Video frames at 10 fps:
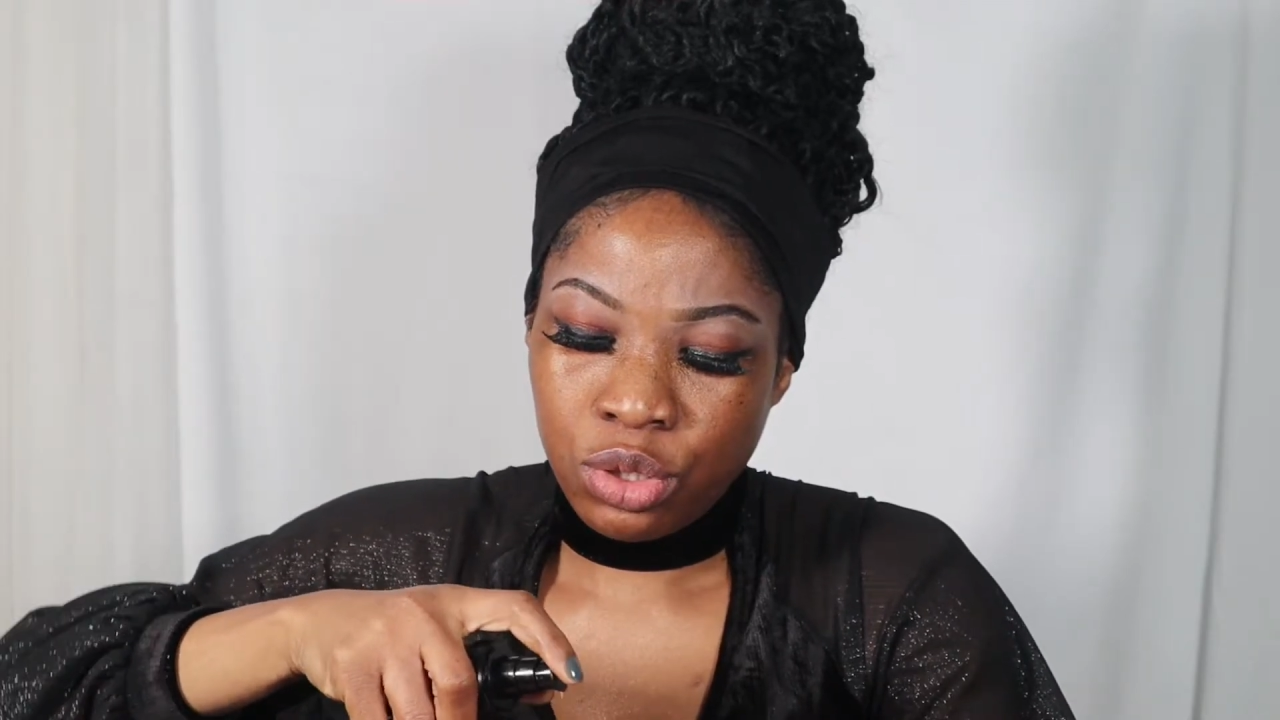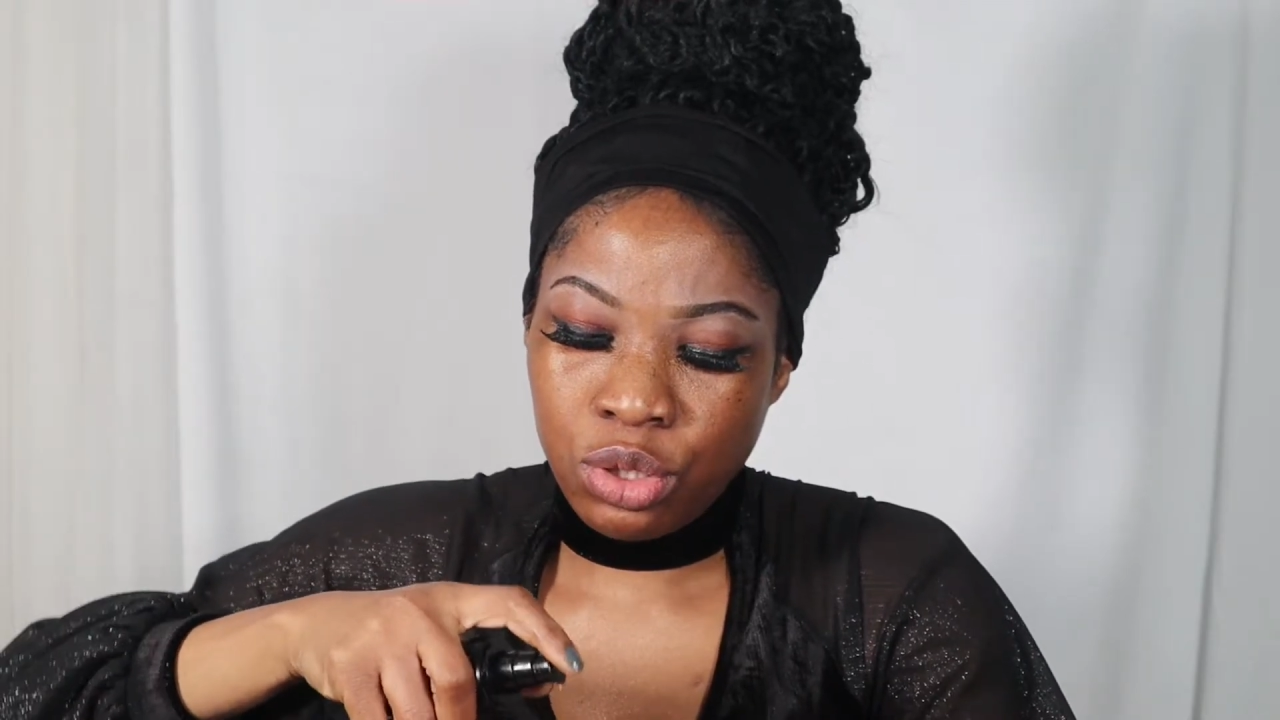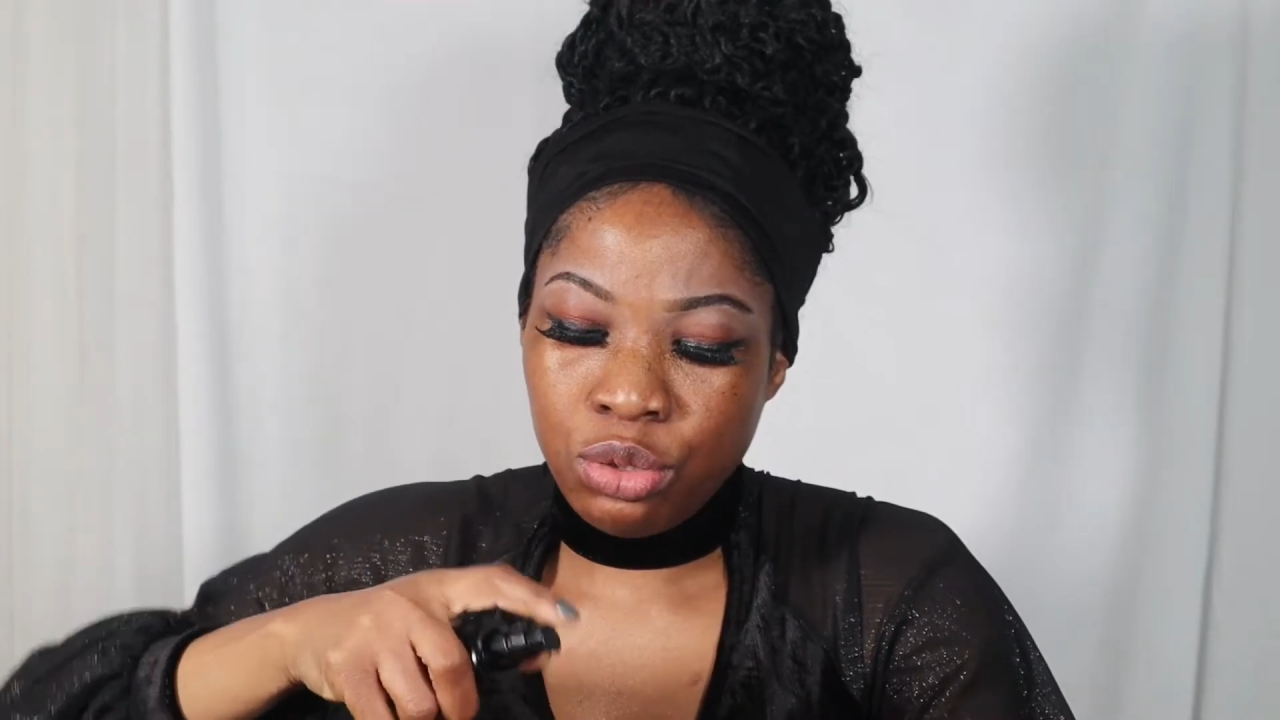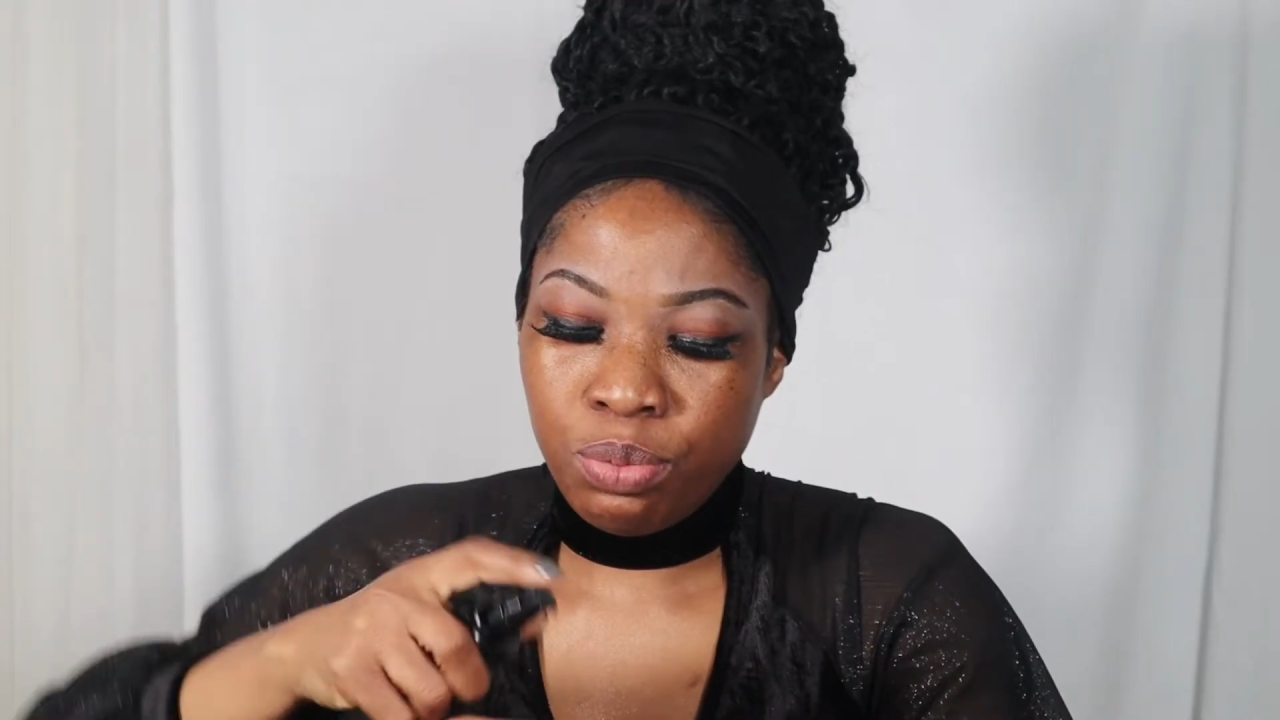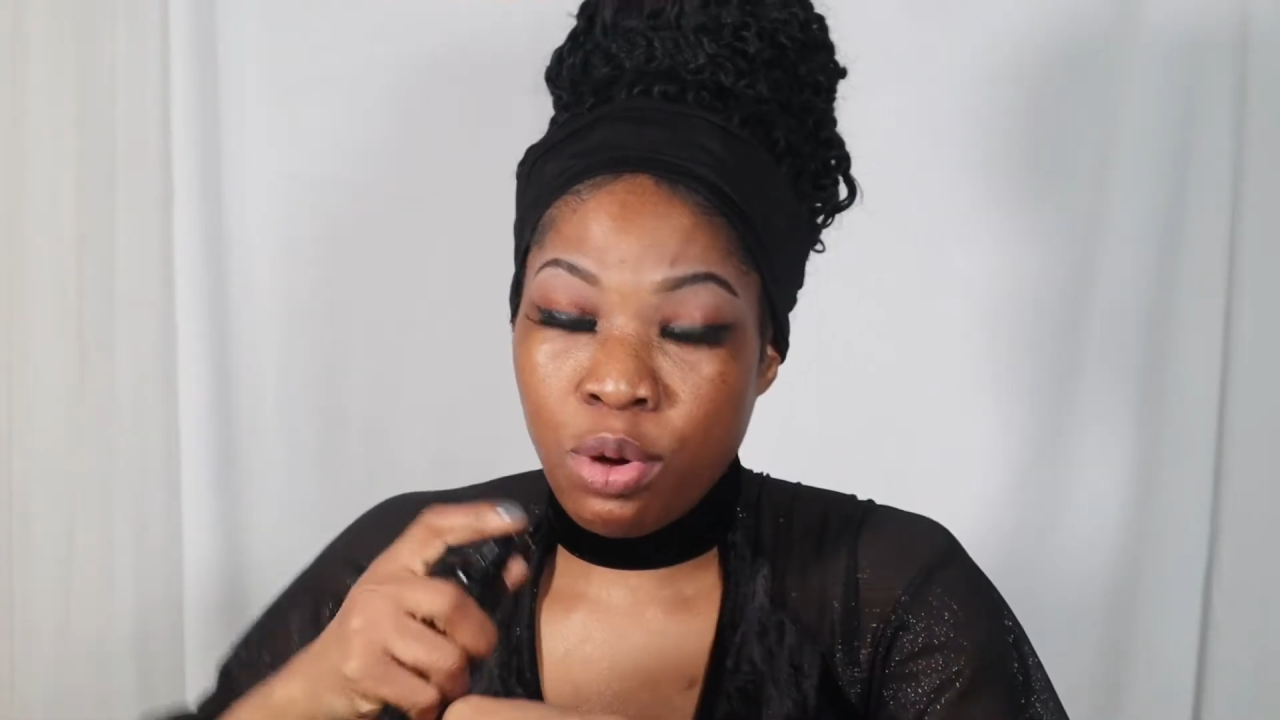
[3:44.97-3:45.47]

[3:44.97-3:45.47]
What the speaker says: 2